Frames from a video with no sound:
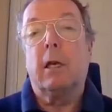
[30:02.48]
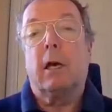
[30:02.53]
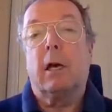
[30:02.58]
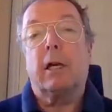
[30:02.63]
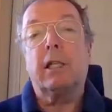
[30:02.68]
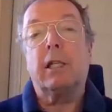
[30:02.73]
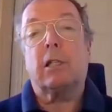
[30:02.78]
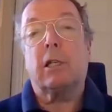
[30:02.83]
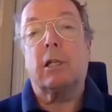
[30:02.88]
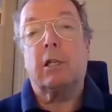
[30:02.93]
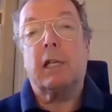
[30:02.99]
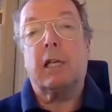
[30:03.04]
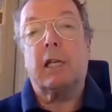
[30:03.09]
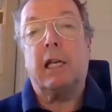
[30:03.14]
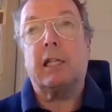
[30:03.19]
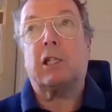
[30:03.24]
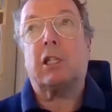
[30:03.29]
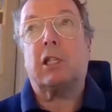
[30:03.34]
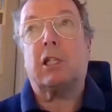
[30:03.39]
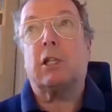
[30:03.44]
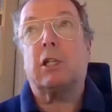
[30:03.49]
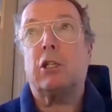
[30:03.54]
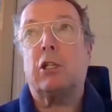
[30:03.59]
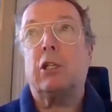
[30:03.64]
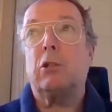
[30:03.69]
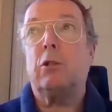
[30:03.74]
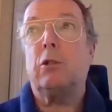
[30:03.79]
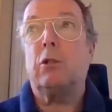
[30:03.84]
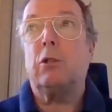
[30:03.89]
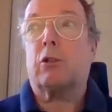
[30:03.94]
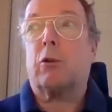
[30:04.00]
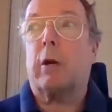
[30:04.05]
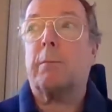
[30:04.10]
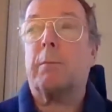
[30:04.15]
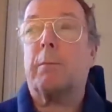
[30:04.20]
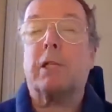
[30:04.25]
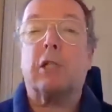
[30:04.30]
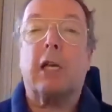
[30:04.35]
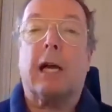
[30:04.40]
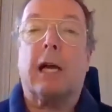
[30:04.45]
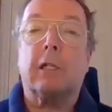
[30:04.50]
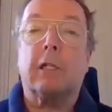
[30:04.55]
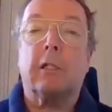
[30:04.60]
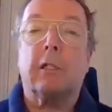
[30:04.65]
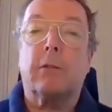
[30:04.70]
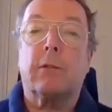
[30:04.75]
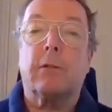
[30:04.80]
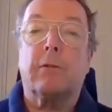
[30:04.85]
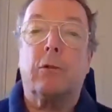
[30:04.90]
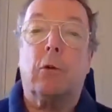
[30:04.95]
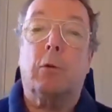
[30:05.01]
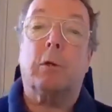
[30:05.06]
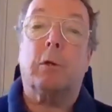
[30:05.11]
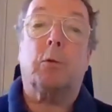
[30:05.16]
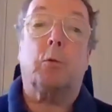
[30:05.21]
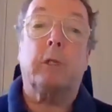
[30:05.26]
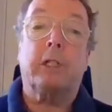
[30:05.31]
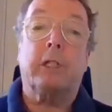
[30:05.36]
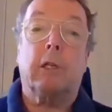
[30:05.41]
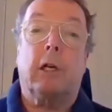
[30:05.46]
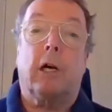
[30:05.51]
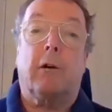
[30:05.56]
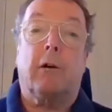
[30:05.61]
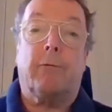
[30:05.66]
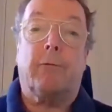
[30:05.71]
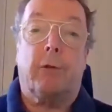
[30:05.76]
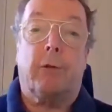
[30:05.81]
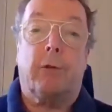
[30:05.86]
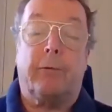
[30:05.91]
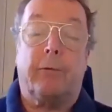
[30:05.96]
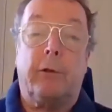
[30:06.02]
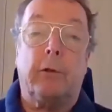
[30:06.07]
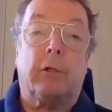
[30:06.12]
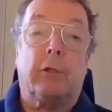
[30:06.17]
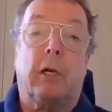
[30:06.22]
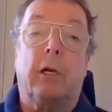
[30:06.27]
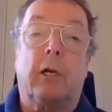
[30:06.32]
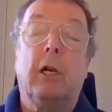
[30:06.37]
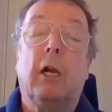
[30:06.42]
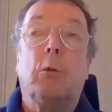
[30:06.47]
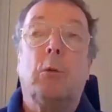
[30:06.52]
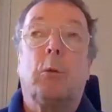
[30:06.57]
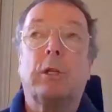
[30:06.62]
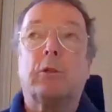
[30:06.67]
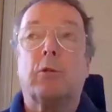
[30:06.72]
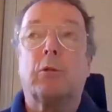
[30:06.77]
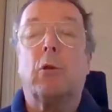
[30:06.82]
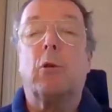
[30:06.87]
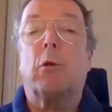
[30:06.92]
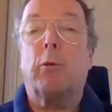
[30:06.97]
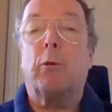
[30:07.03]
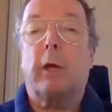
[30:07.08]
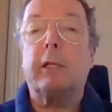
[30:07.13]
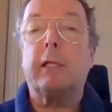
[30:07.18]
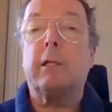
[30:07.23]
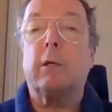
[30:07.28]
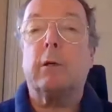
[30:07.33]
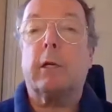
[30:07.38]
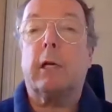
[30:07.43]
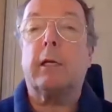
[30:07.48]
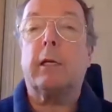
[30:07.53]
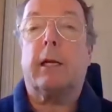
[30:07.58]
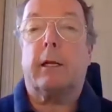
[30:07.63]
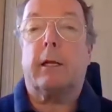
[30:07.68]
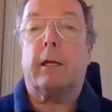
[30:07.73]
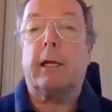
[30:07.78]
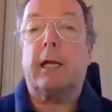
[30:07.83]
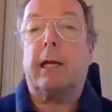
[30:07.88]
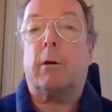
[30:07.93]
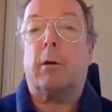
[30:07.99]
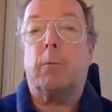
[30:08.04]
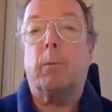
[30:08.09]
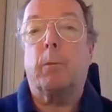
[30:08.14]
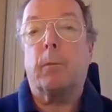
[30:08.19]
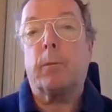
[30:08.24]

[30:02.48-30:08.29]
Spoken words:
And it's a huge, great big challenge for the forward, for the future, which we're already looking at now.